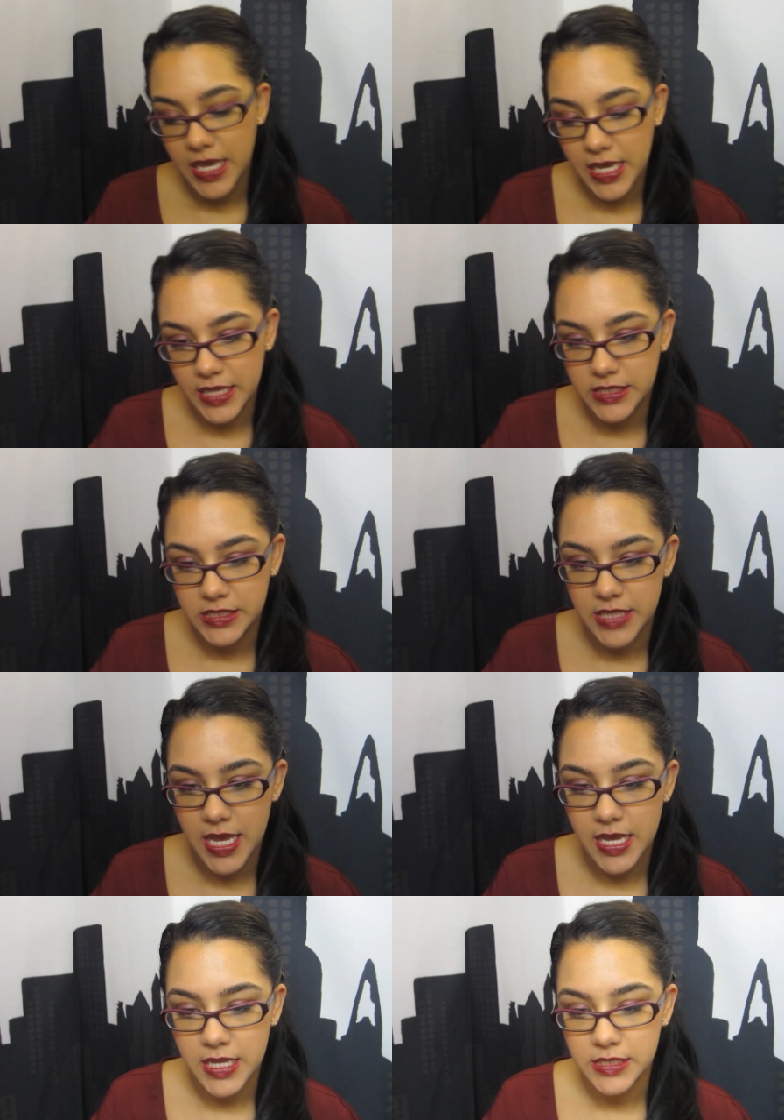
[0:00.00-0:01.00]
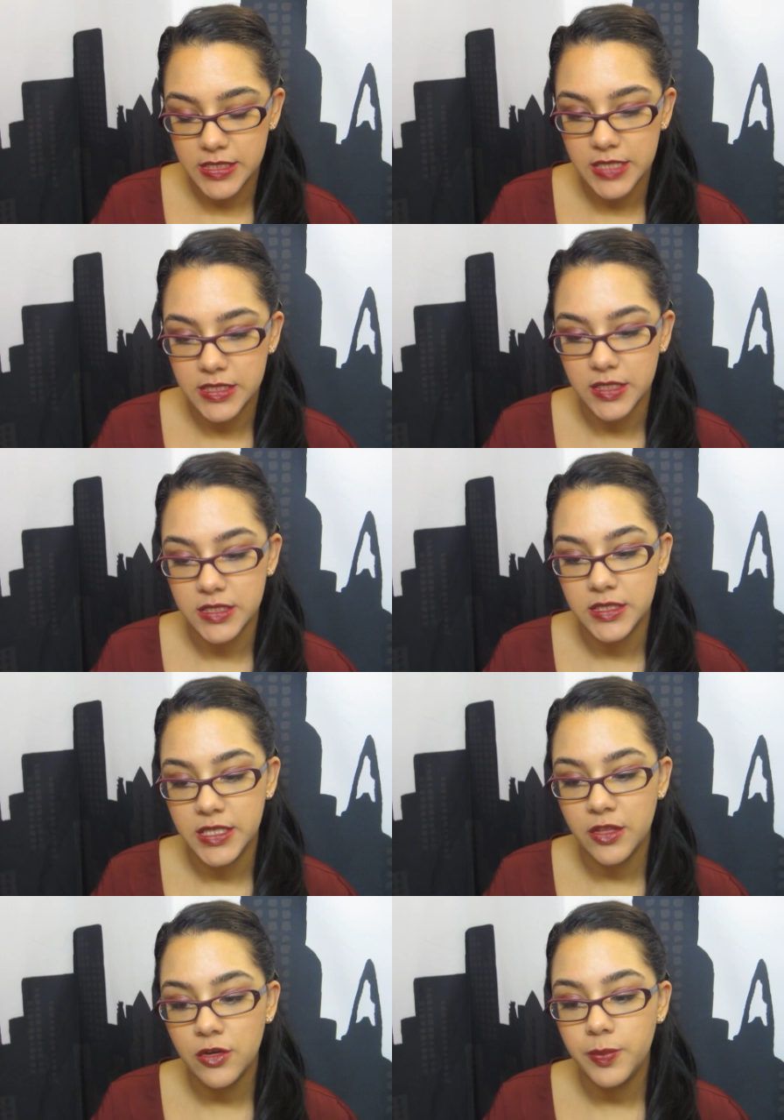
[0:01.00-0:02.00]
It says it's a
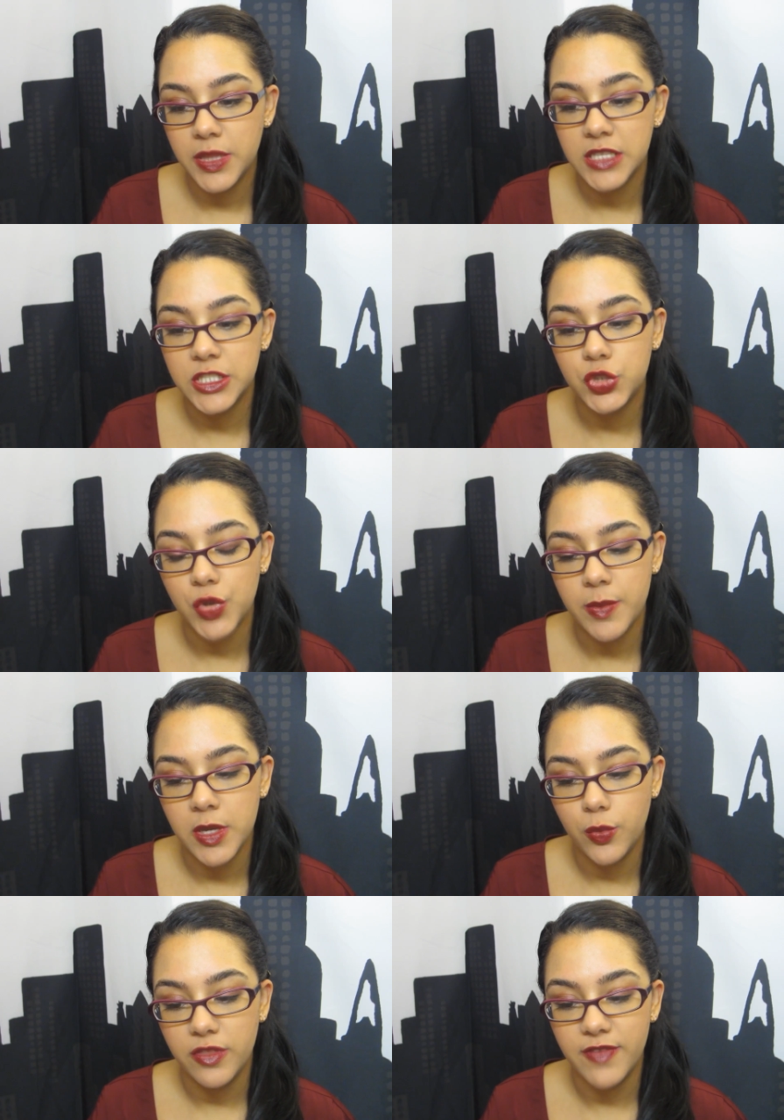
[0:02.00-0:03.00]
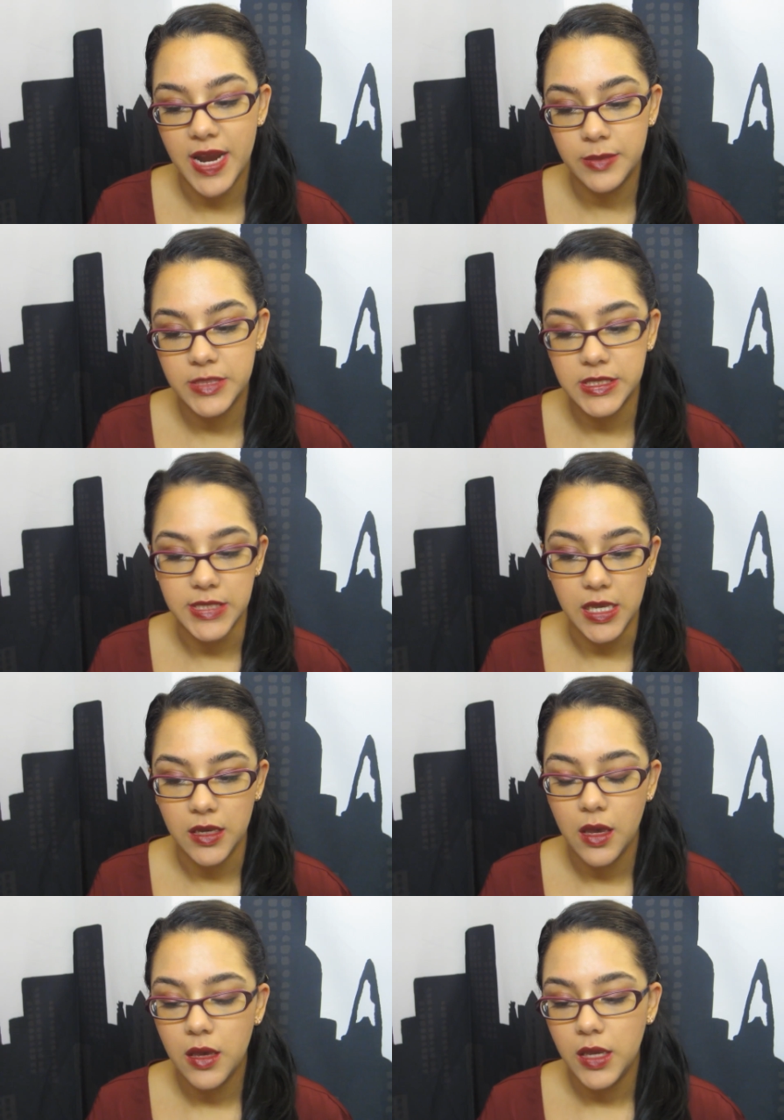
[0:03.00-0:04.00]
concealer plus treatment with vitamin C.
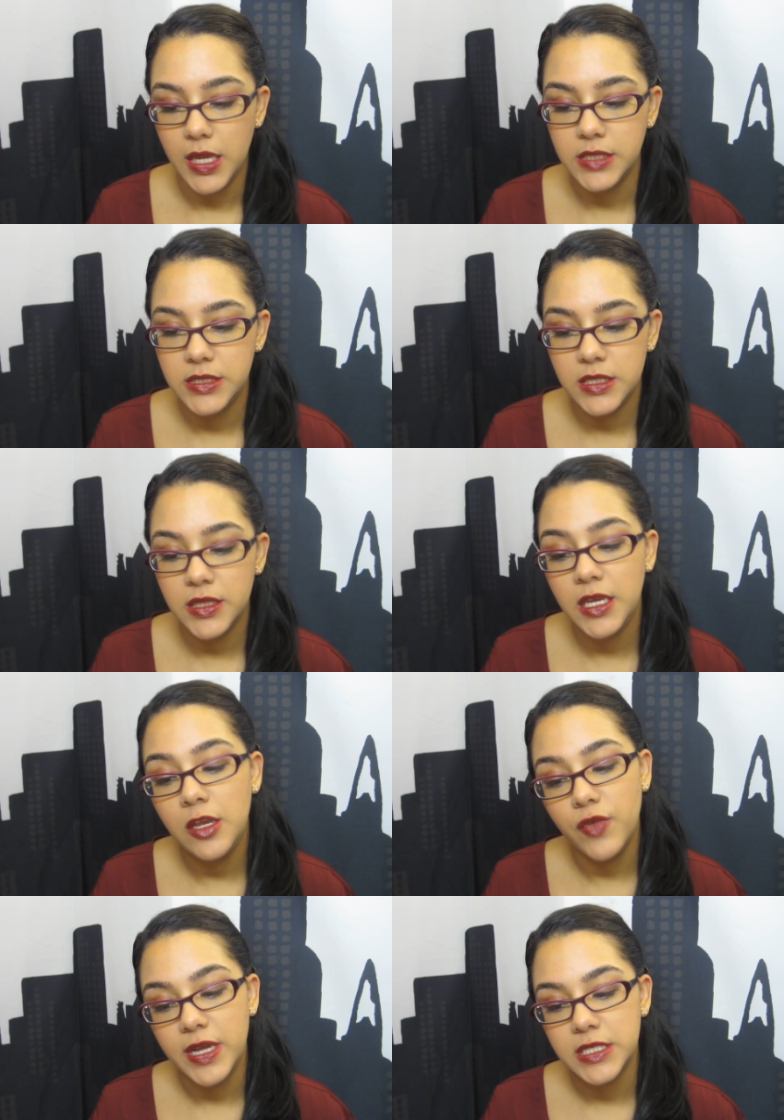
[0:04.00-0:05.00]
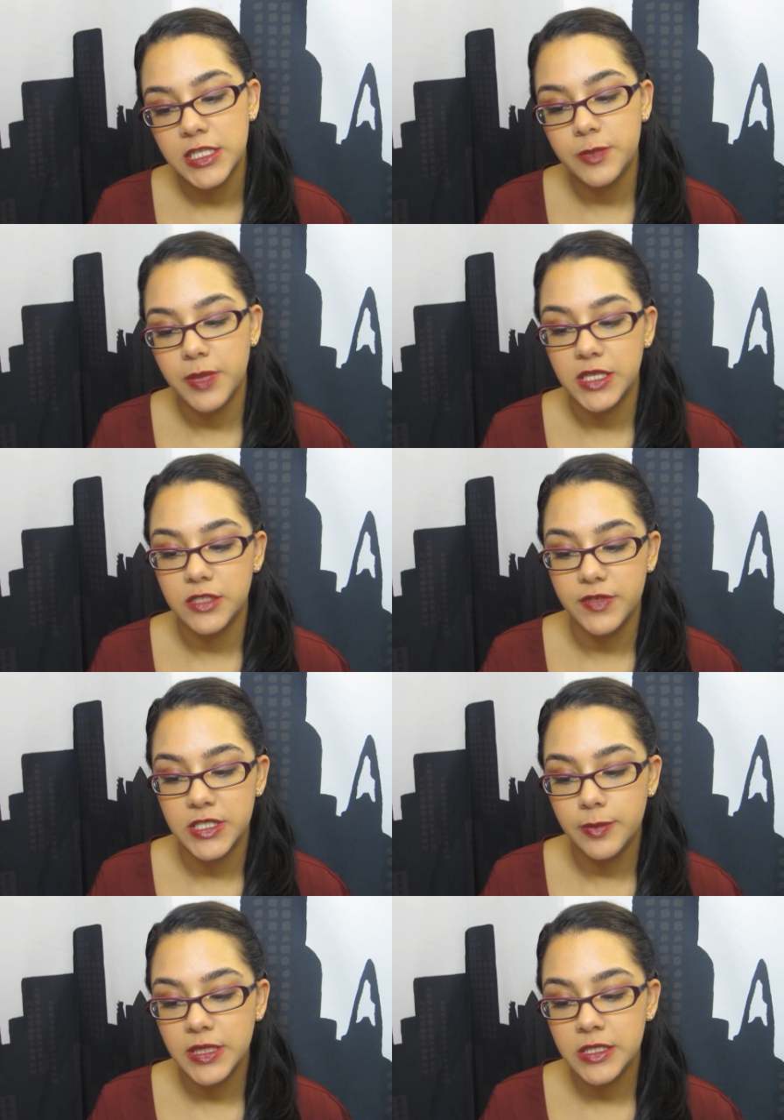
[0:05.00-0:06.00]
Instantly erases plus
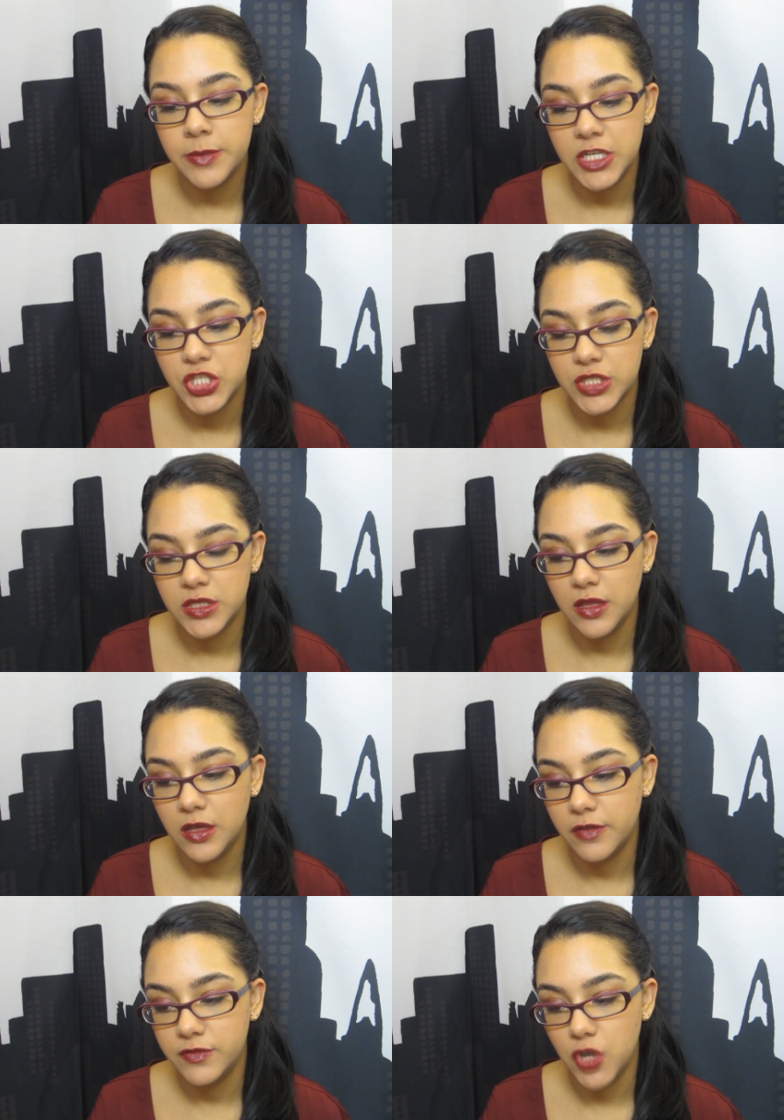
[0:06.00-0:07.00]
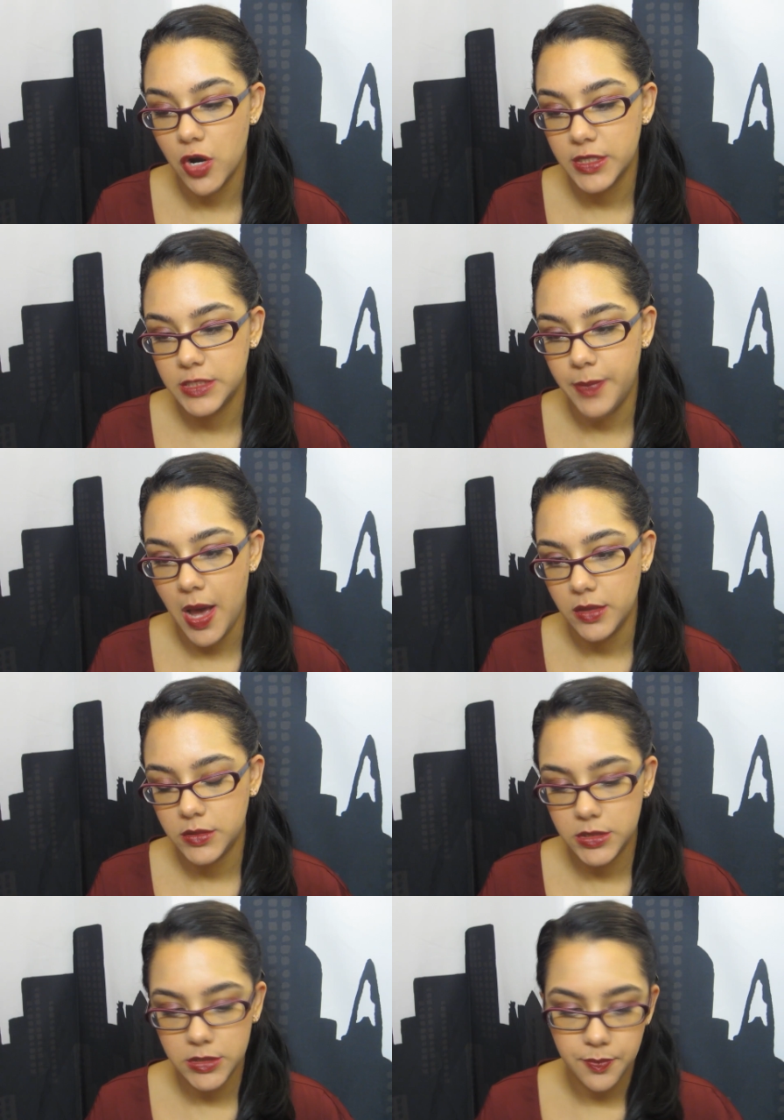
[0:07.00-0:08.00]
visibly diminishes the look of dark
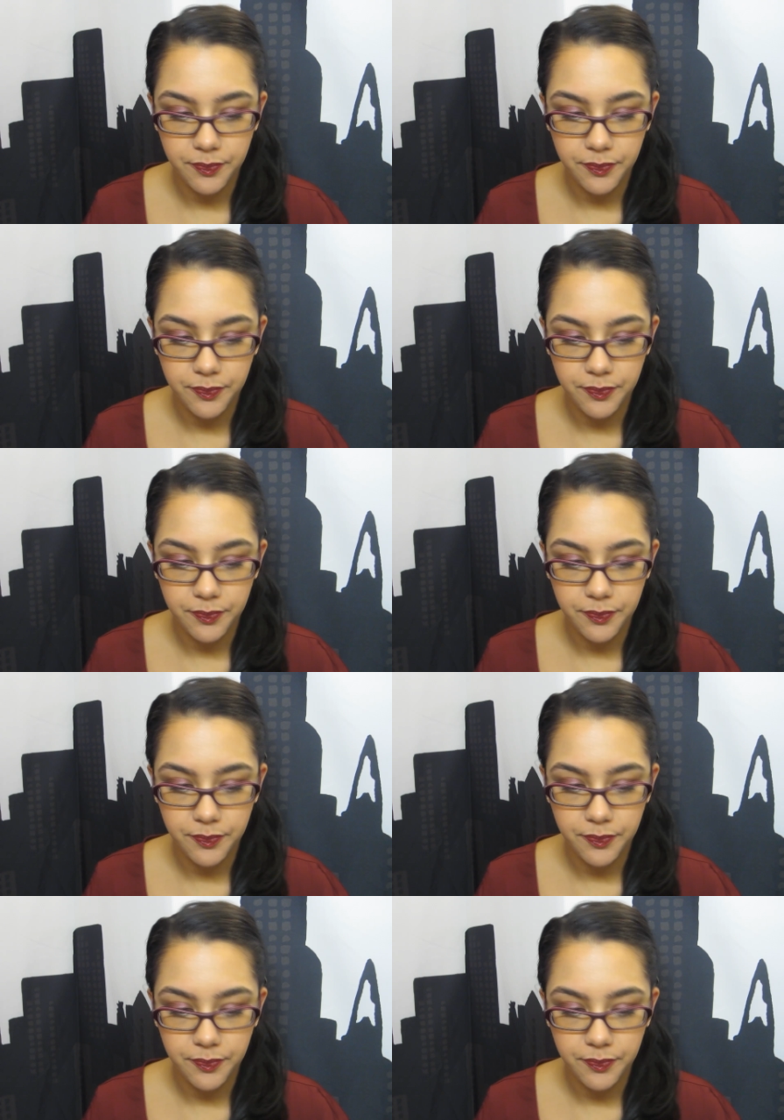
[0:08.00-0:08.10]
spots.